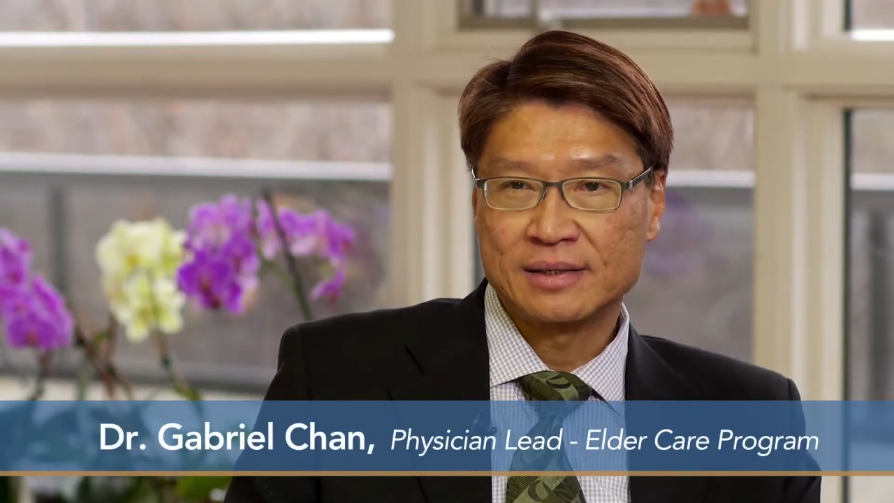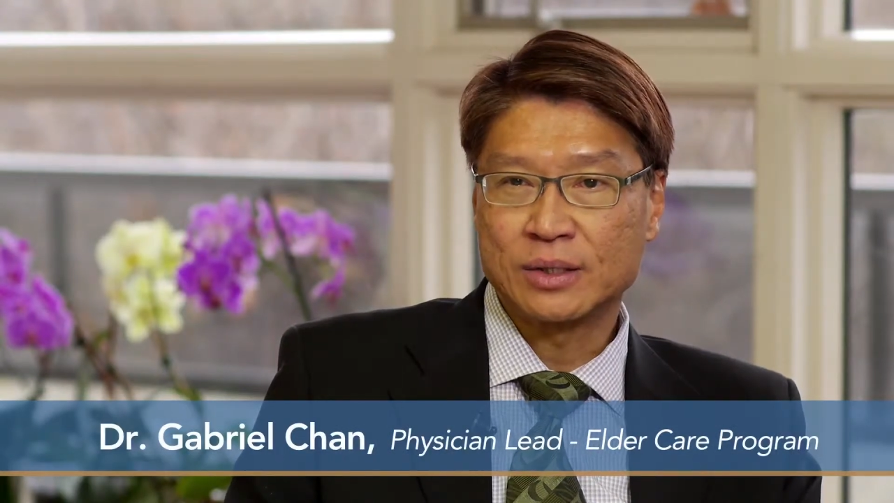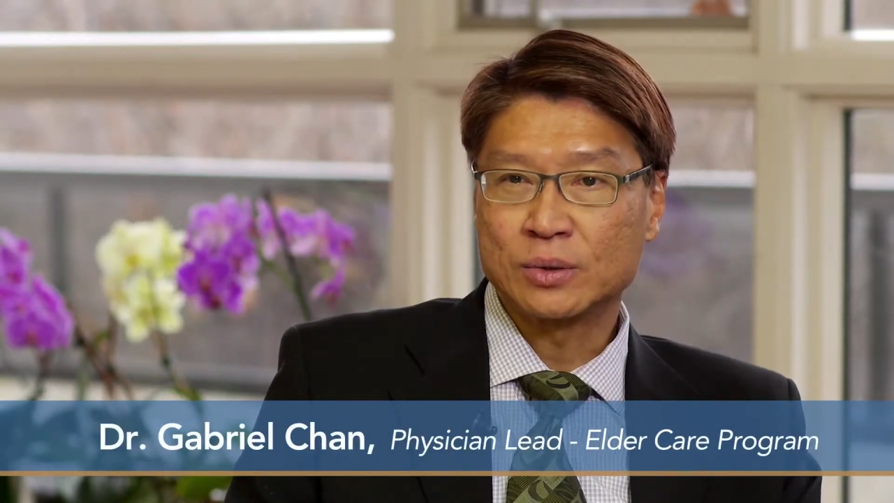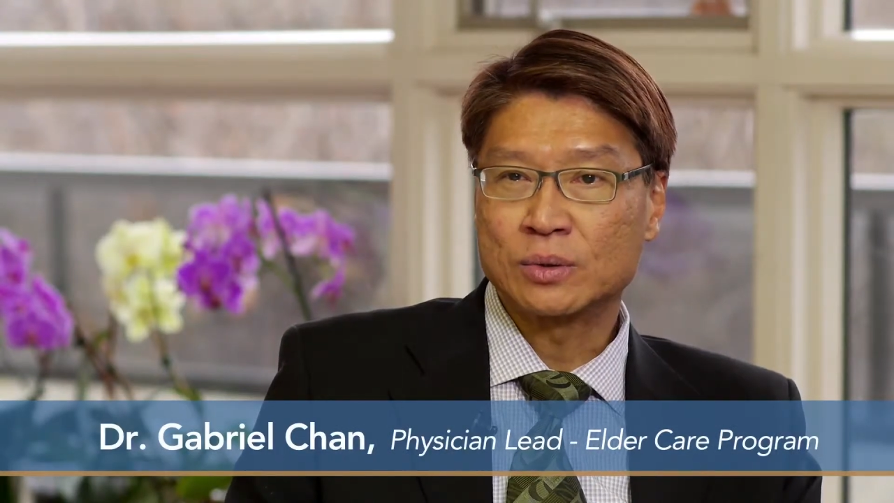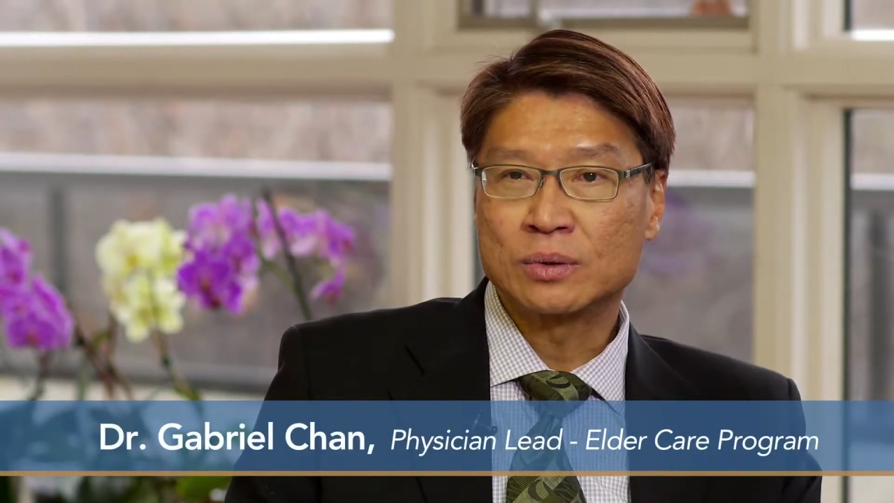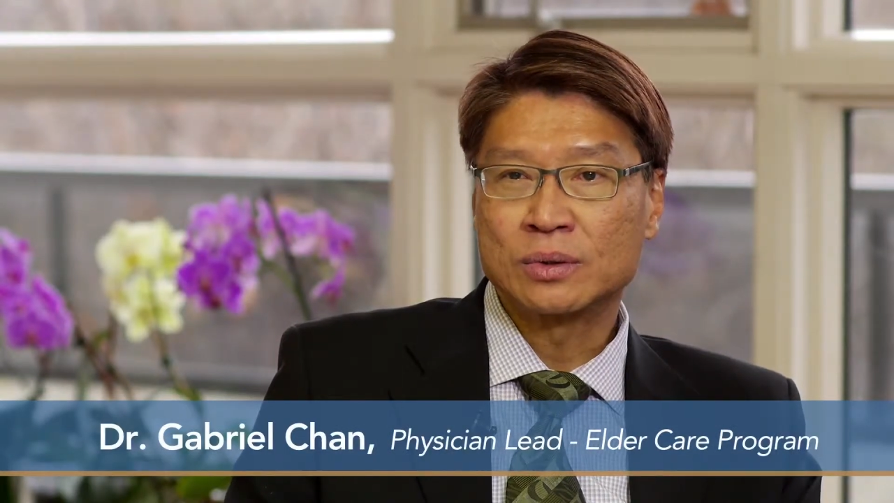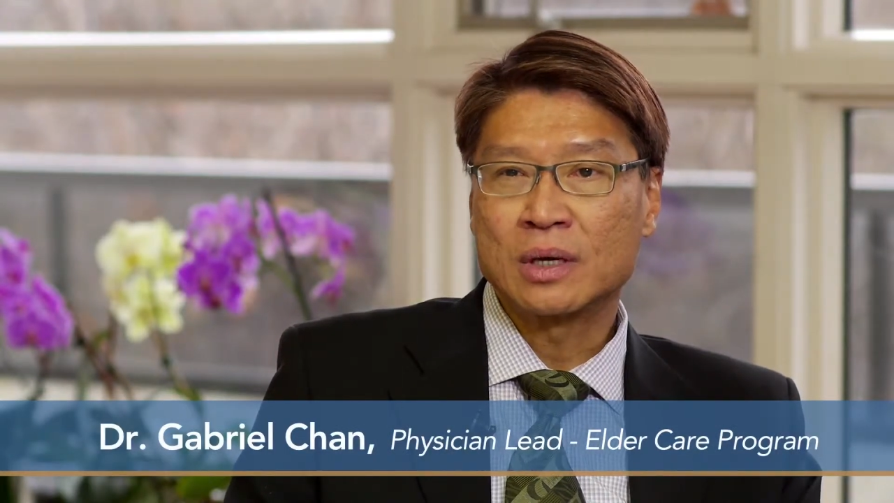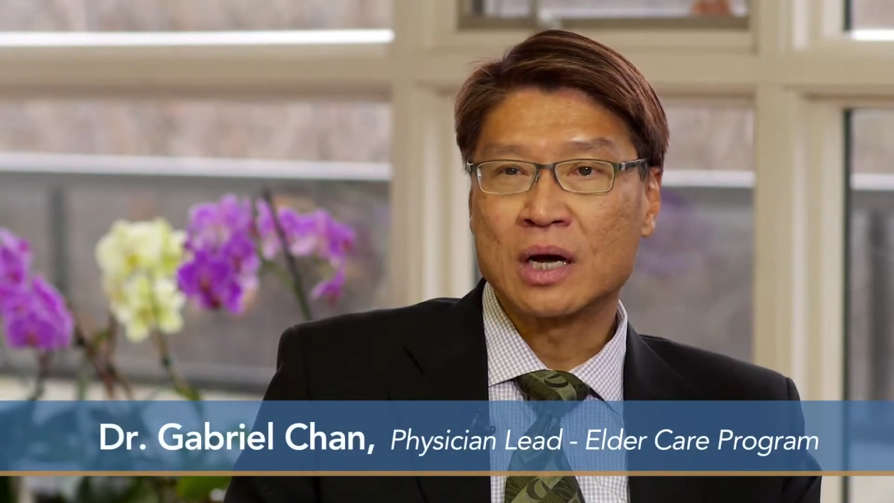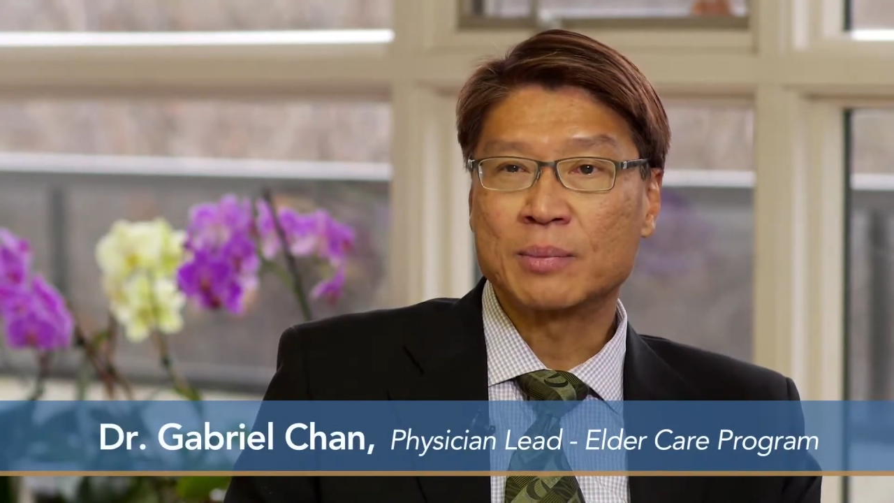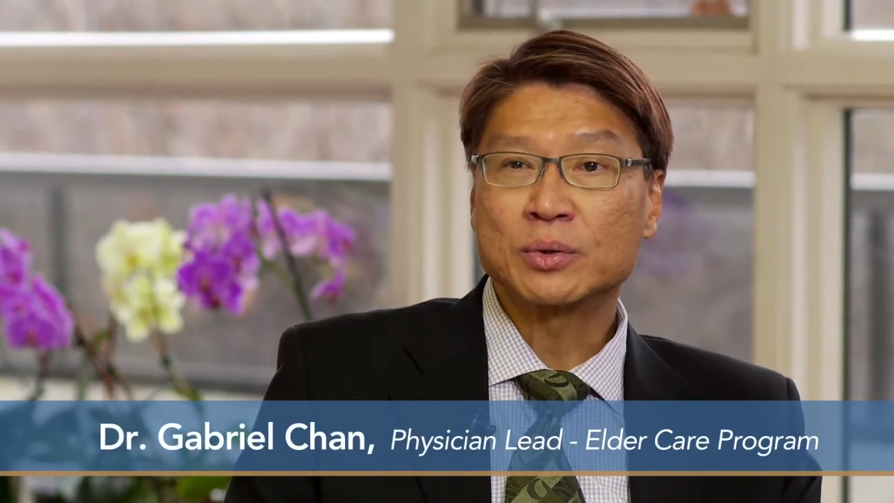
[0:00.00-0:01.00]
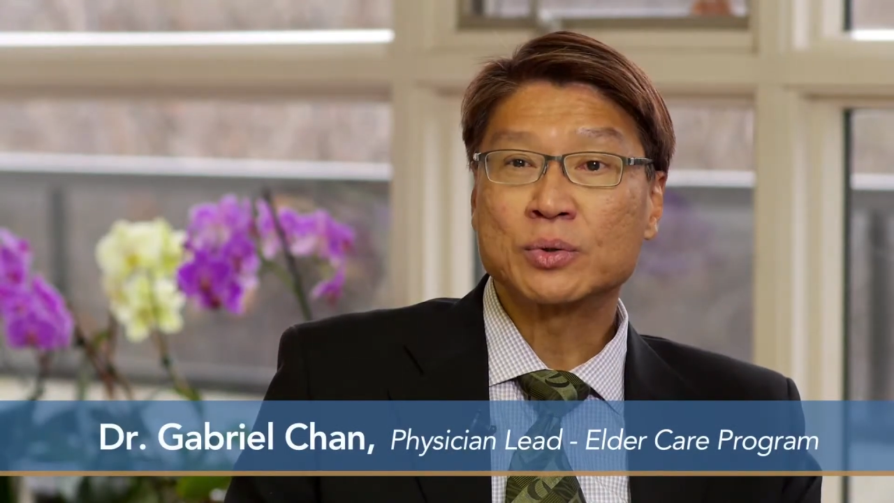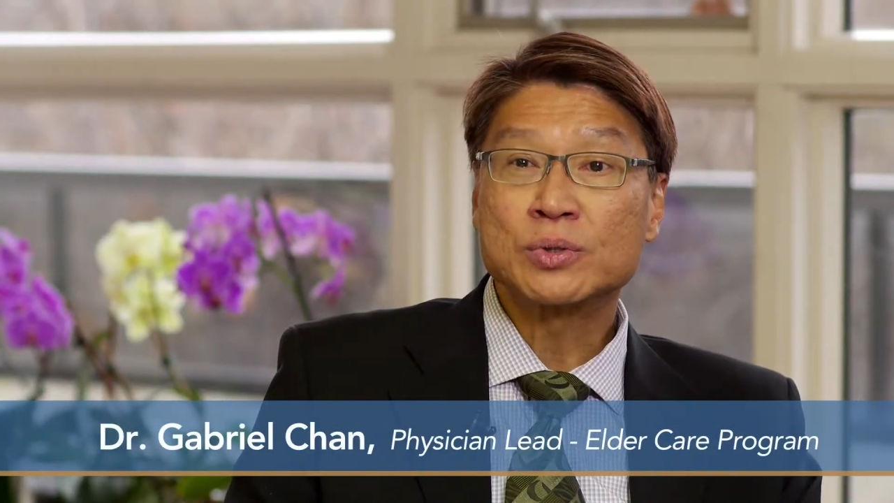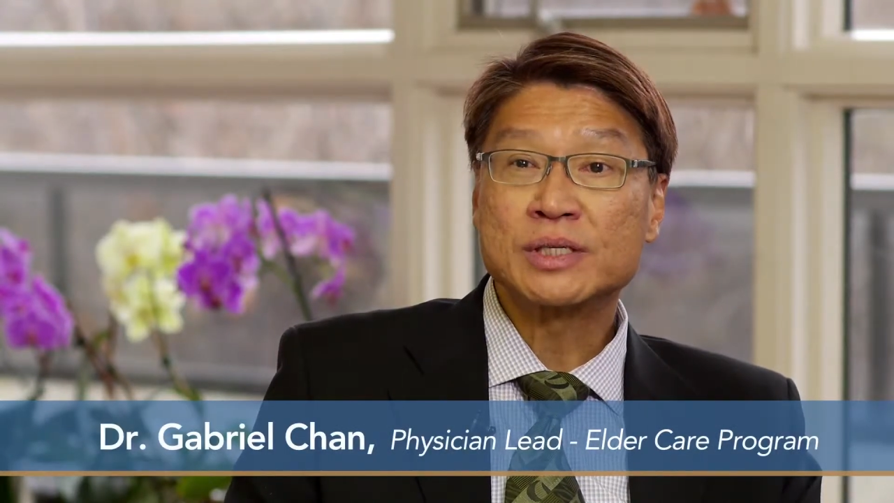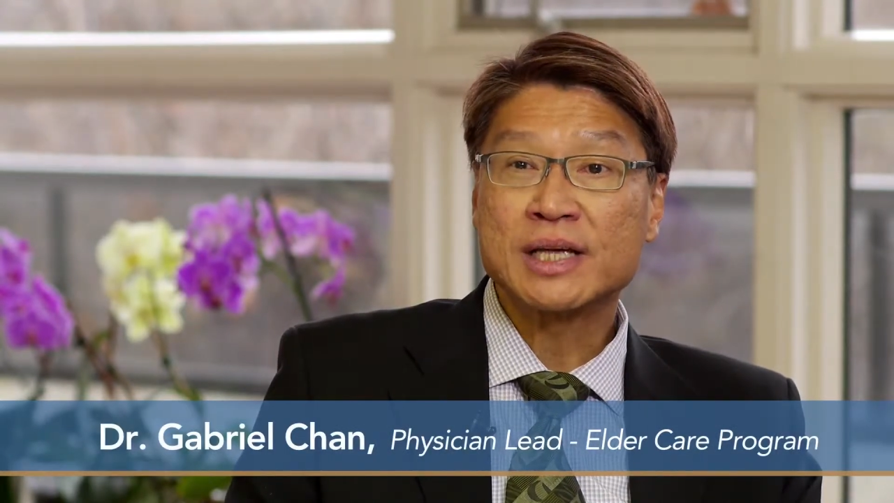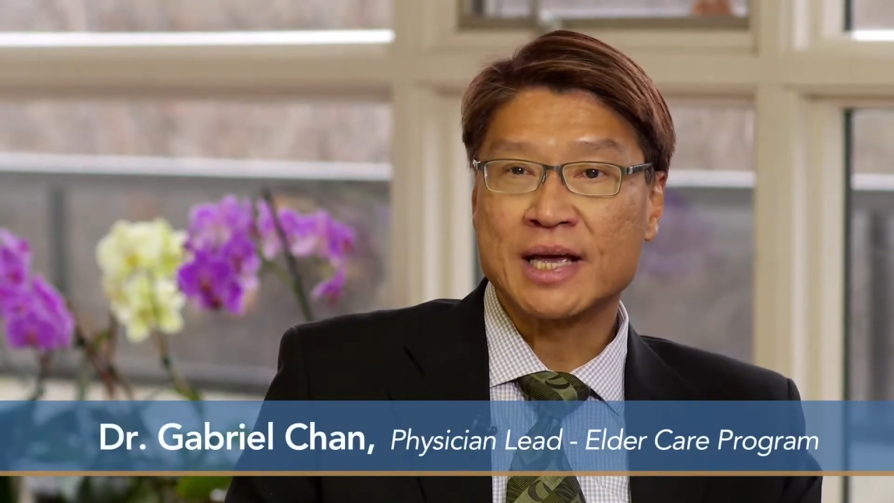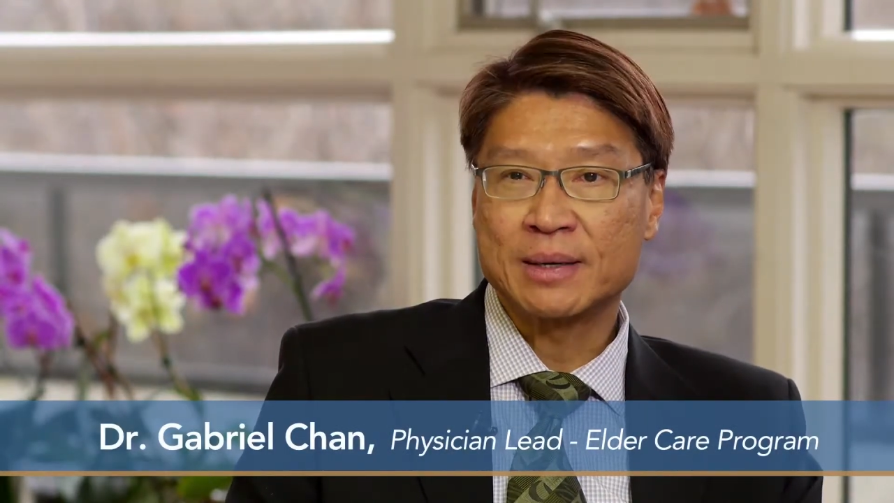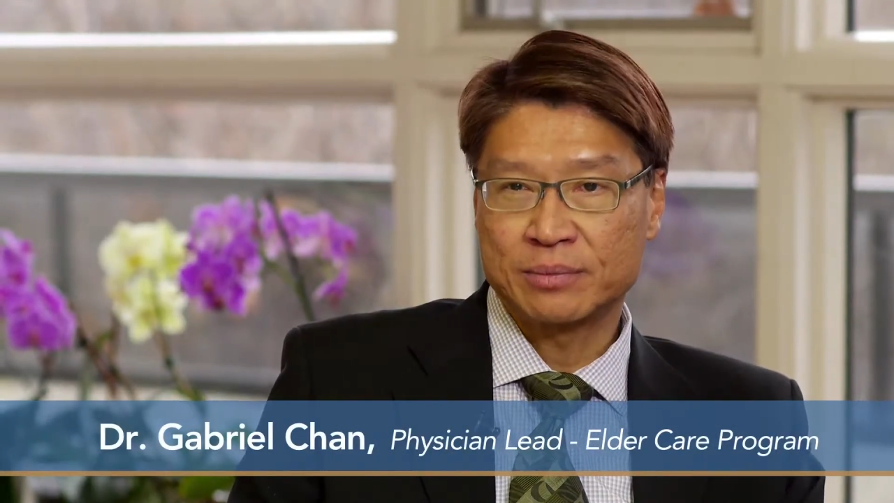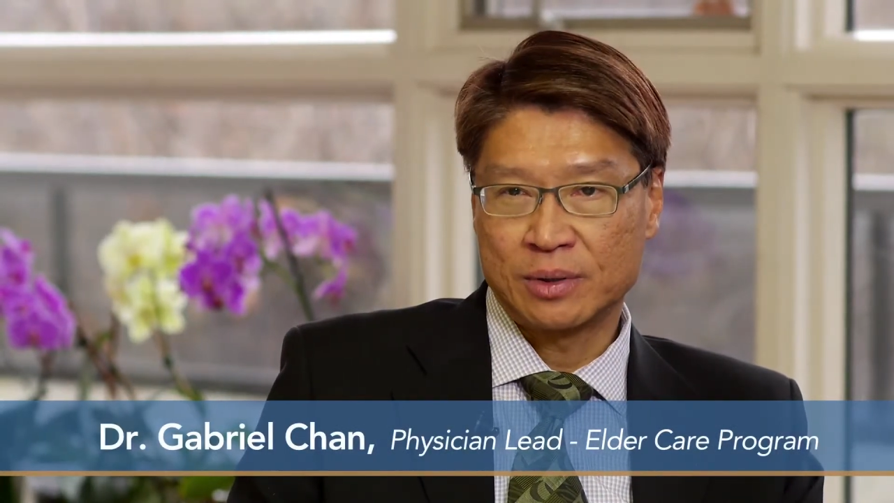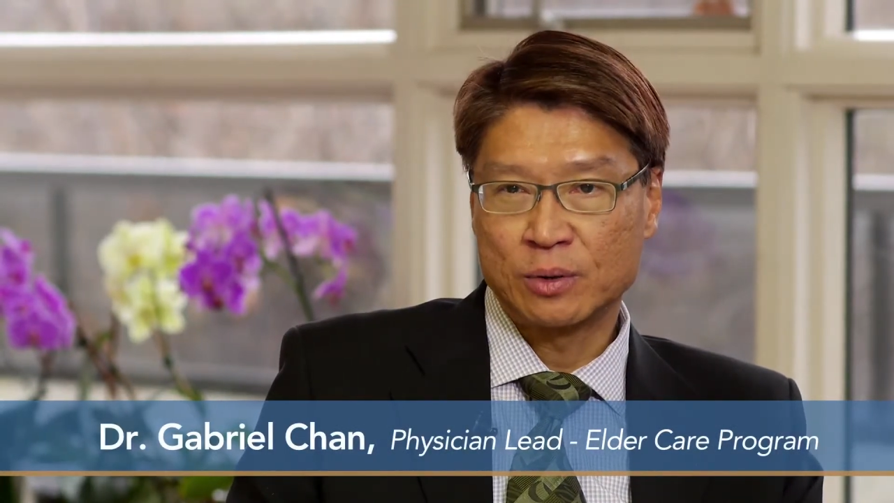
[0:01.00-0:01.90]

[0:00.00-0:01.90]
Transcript: So about 2 cm